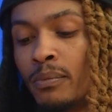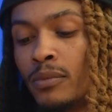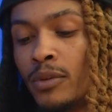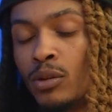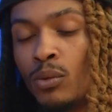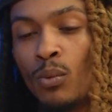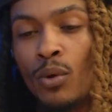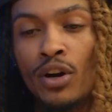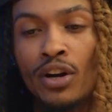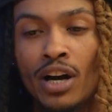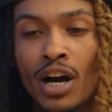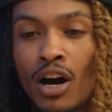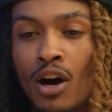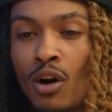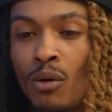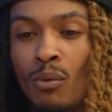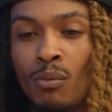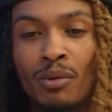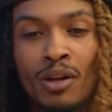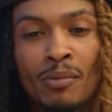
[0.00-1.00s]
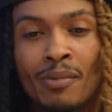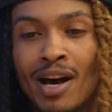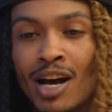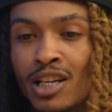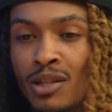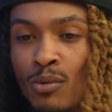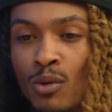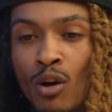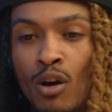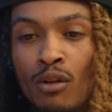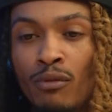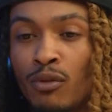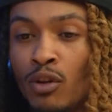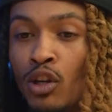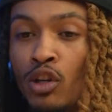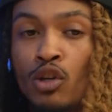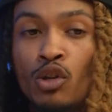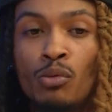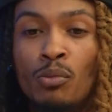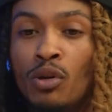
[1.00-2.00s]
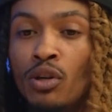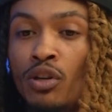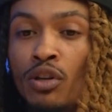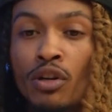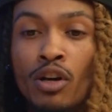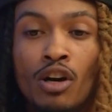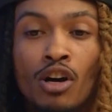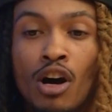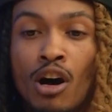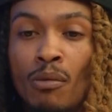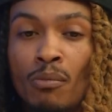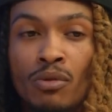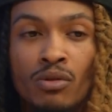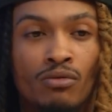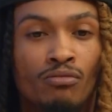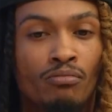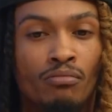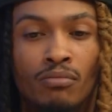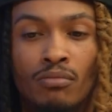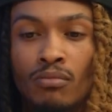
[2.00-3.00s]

work out, play basketball for the community to come and